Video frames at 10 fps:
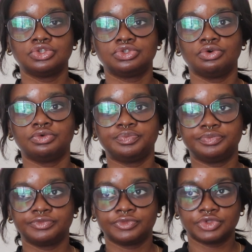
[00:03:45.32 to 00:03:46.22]
So
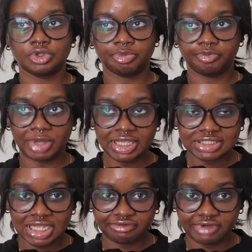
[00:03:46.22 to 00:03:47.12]
the
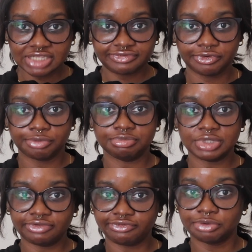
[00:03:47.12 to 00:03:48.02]
best advice from
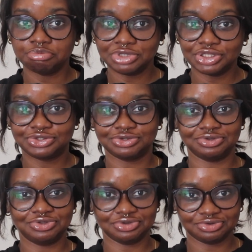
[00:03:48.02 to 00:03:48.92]
me
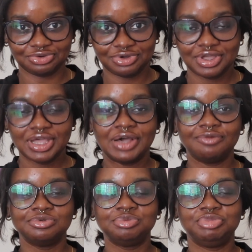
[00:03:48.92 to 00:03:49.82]
to you
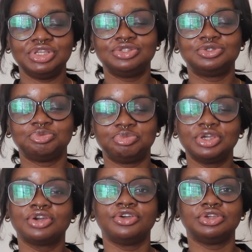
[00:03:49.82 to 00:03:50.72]
would be to
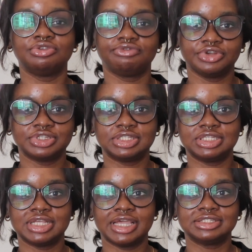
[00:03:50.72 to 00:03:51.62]
pick a
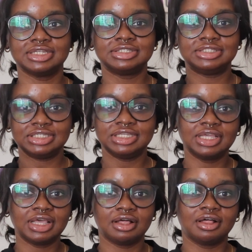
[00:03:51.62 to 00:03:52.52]
university that is a
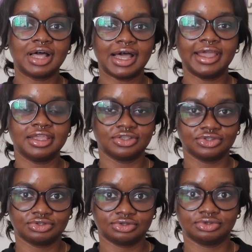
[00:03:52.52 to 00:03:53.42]
DLI
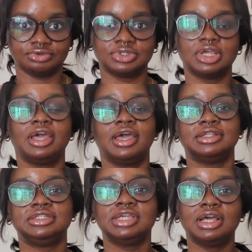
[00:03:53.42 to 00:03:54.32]
institute.
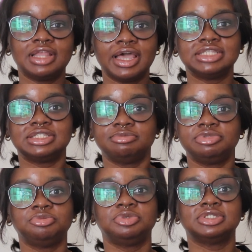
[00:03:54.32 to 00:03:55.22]
DLI
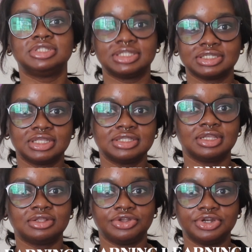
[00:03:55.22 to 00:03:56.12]
simply means
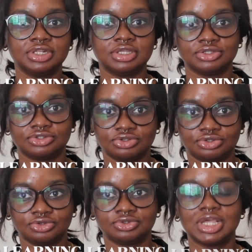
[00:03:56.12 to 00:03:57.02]
Designated Learning
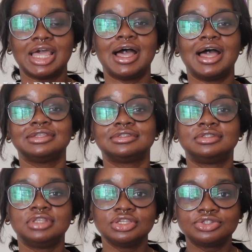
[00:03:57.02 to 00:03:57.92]
Institute, as
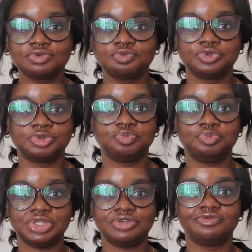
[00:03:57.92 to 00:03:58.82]
this would
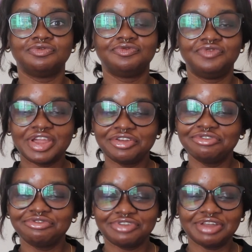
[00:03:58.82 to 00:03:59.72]
be
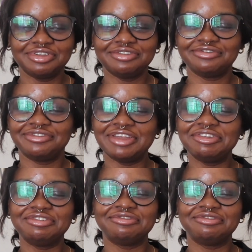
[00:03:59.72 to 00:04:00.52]
very, very, very,